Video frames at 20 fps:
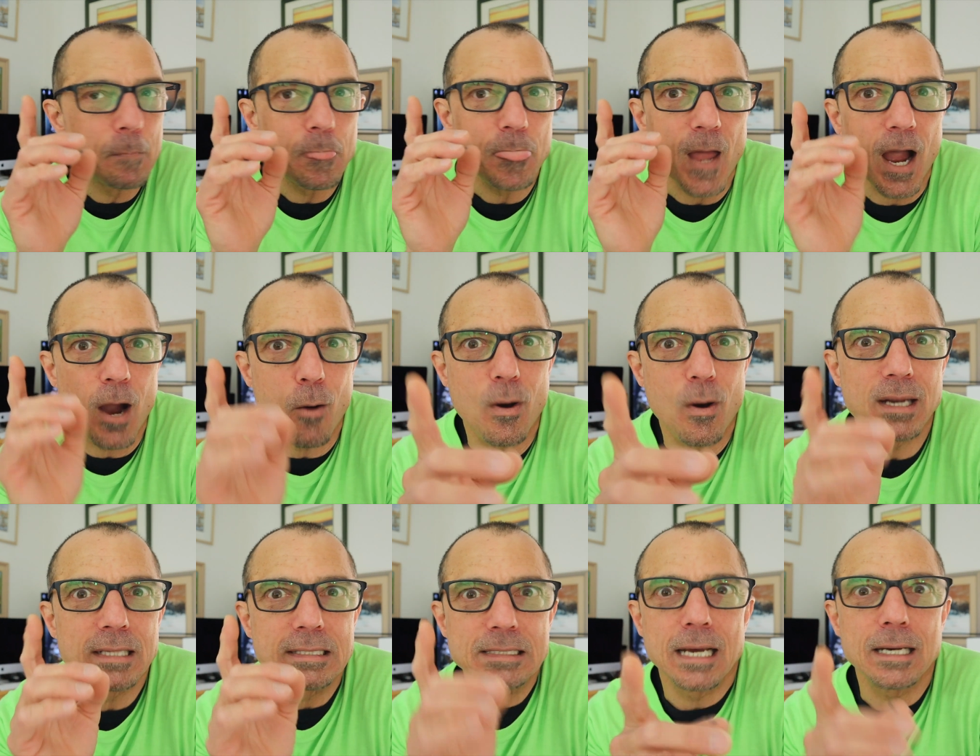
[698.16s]
I
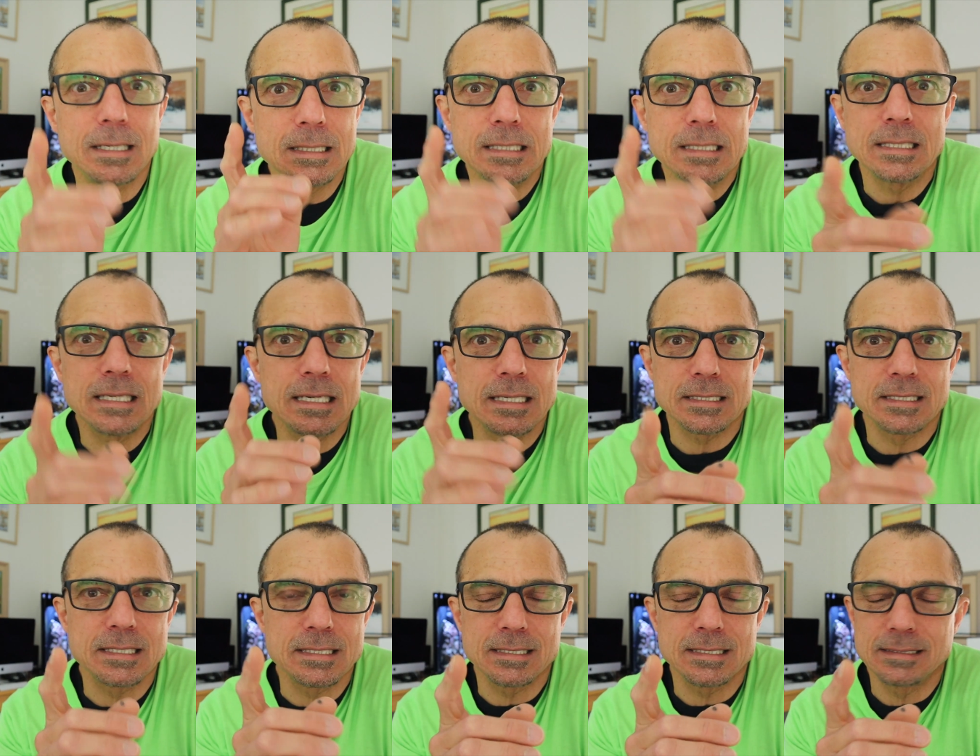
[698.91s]
want to tell you
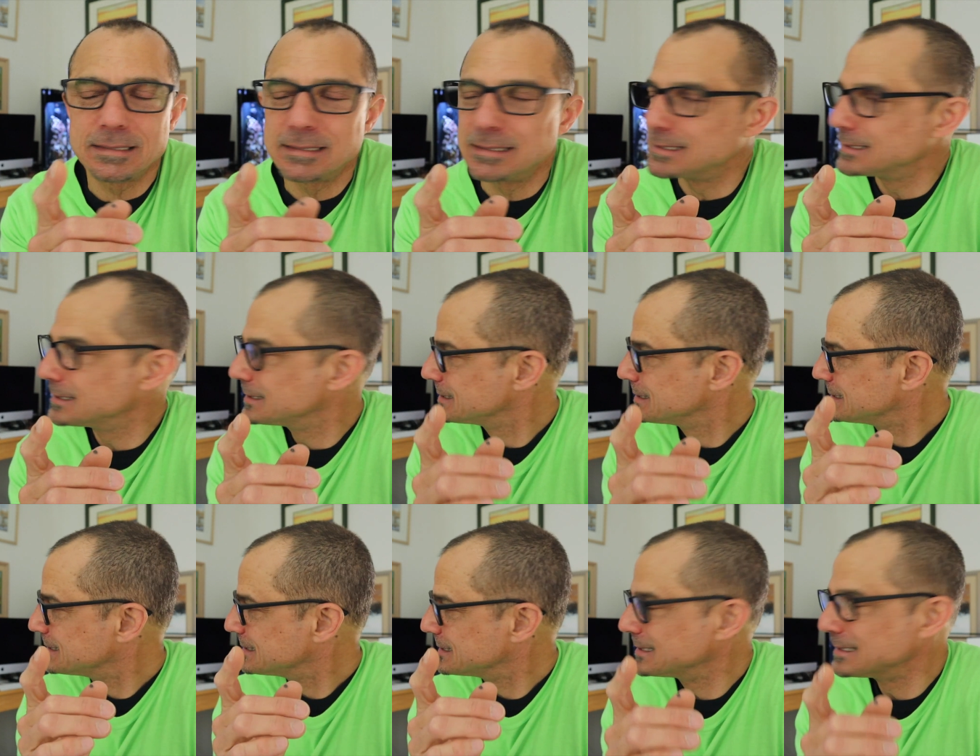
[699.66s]
this.
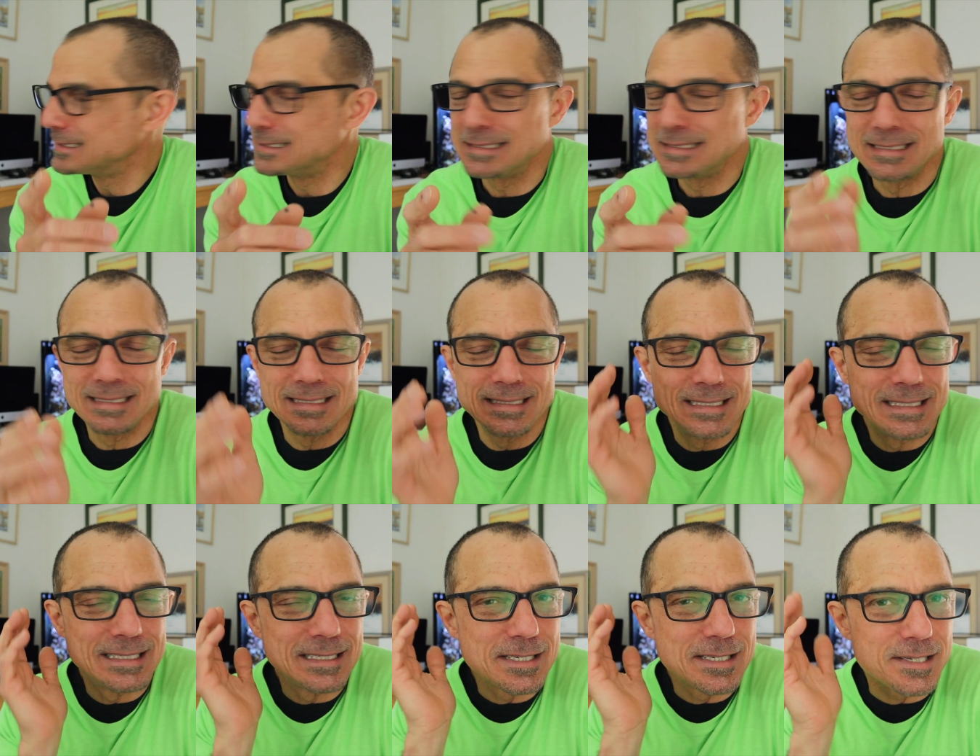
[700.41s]

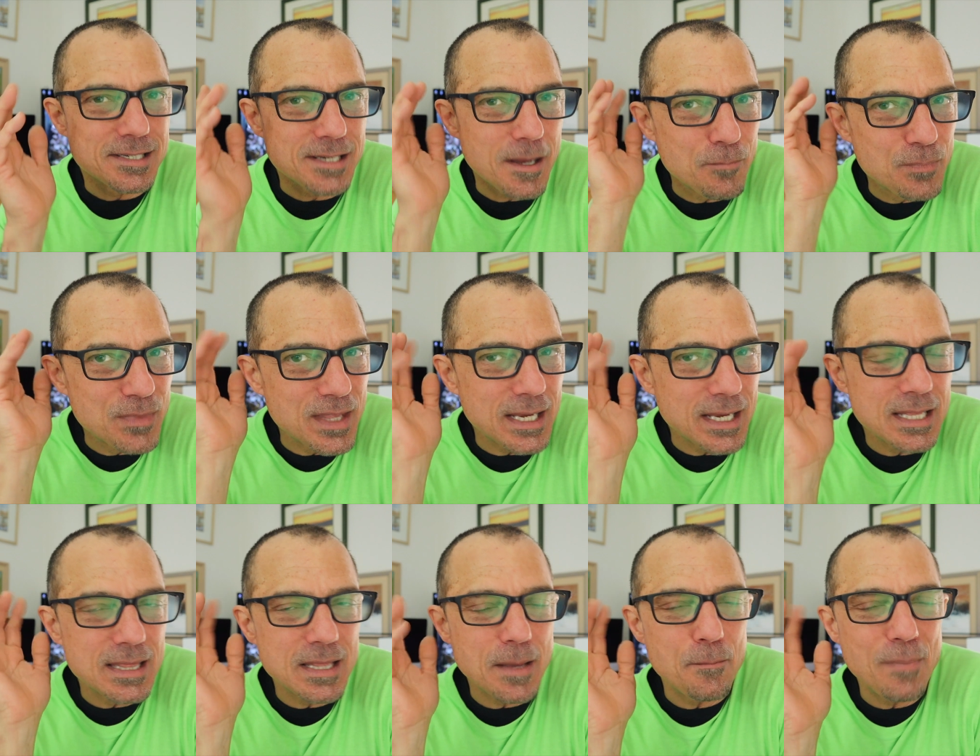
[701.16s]
Something
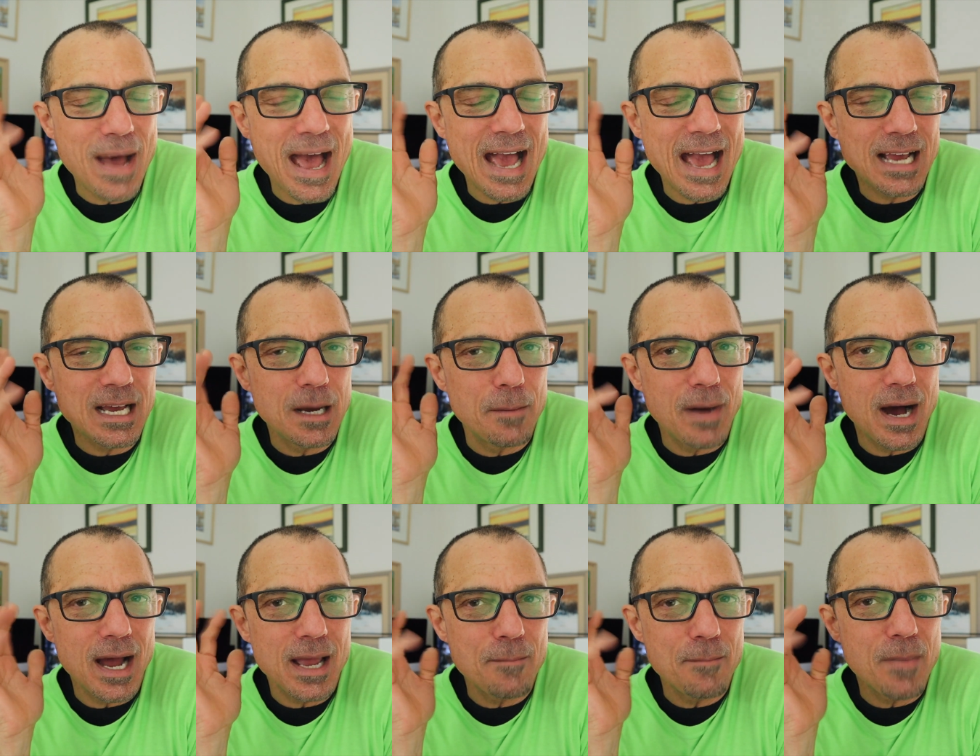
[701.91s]
in the back of
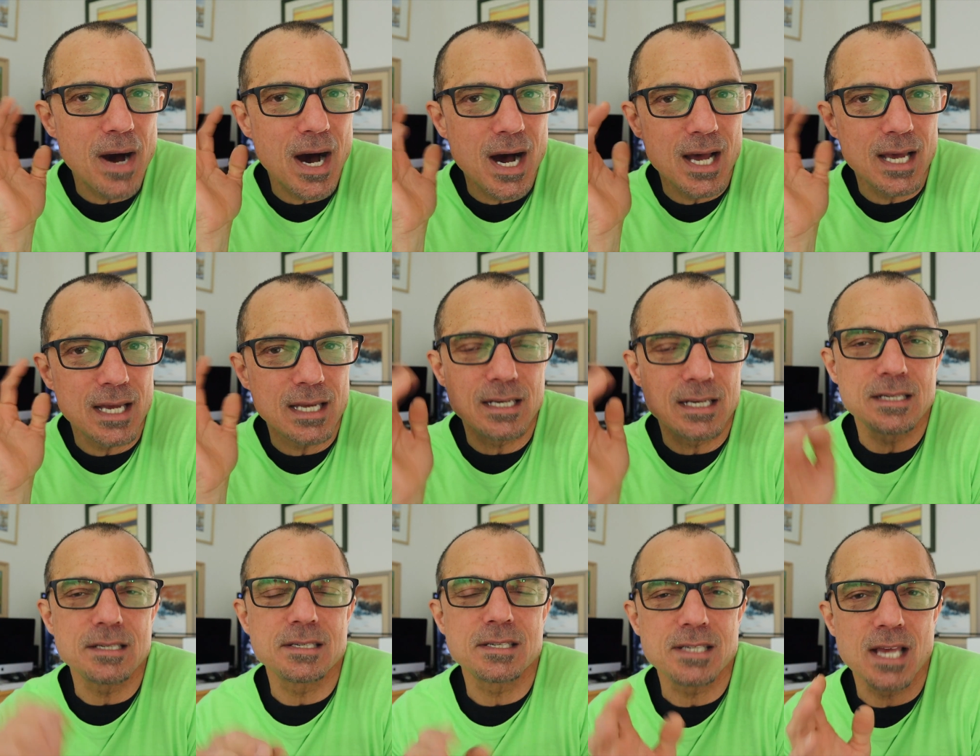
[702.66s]
my mind
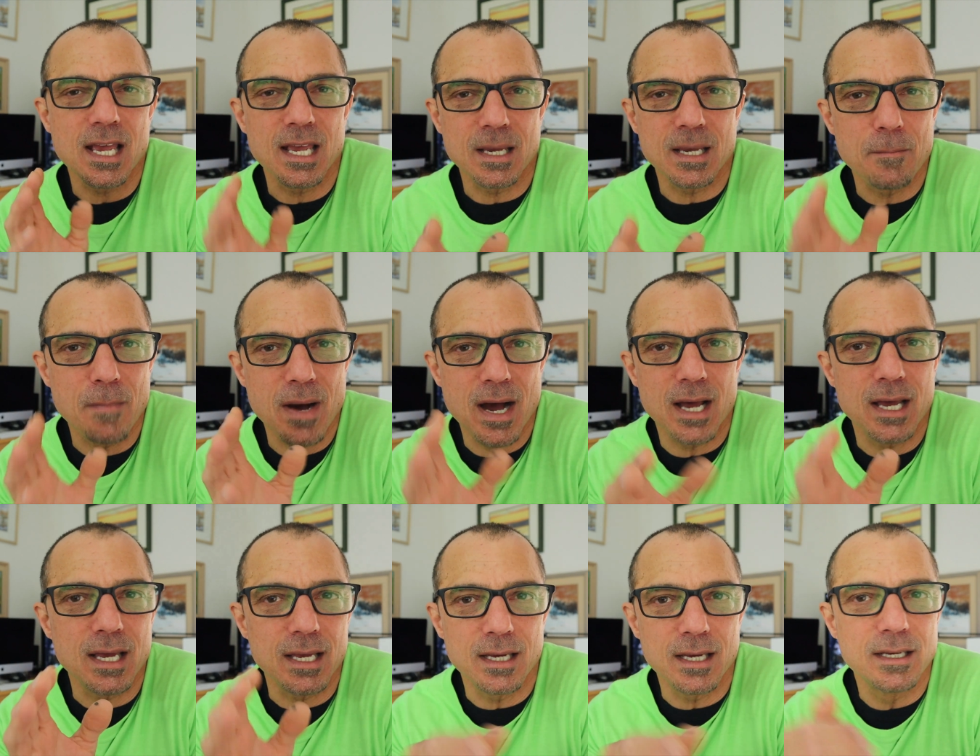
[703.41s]
is saying
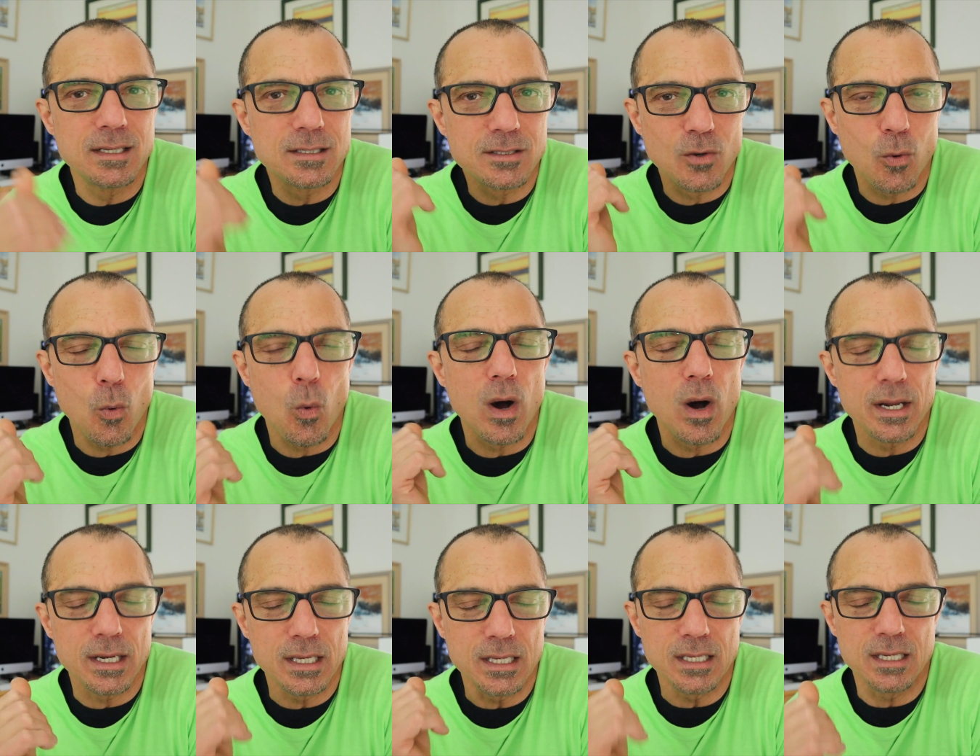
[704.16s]
my
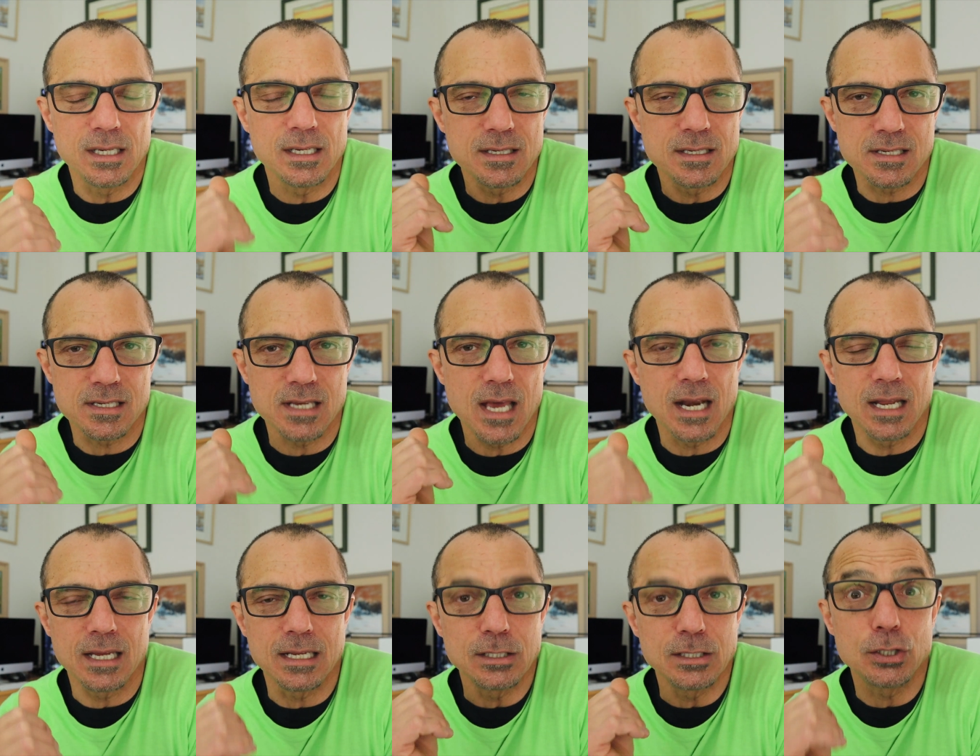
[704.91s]
20 is
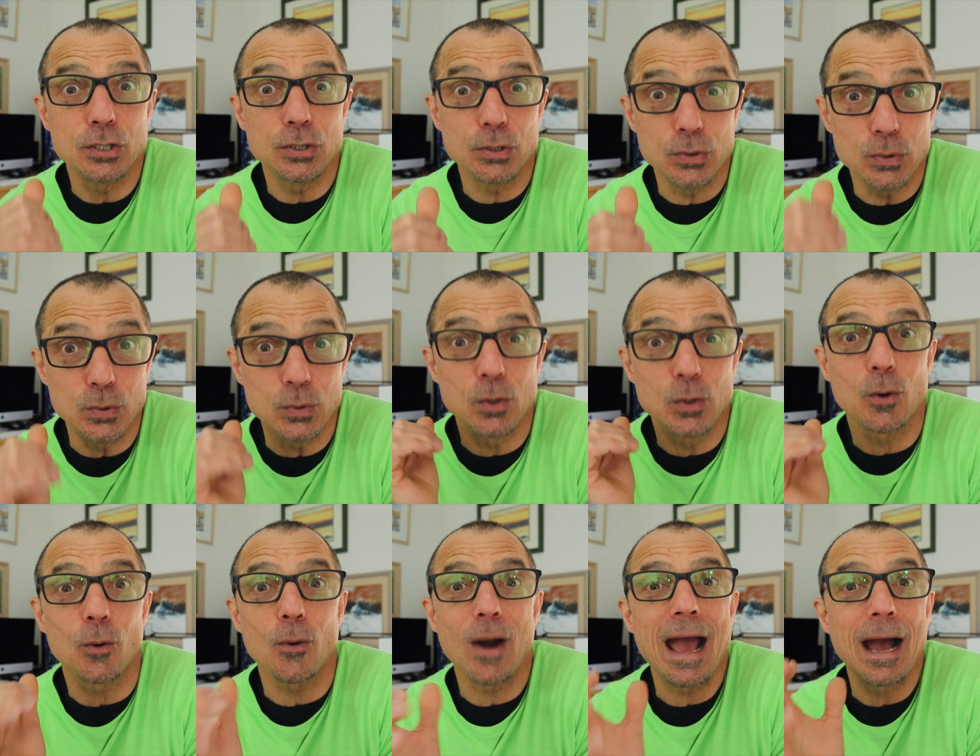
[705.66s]
getting too
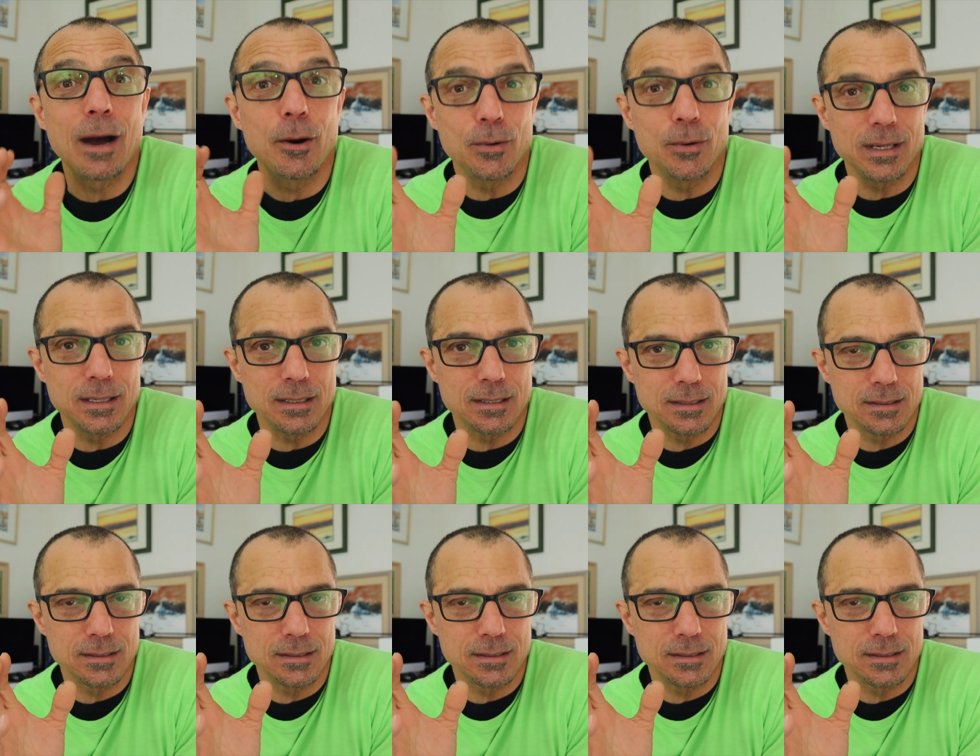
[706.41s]
crowded.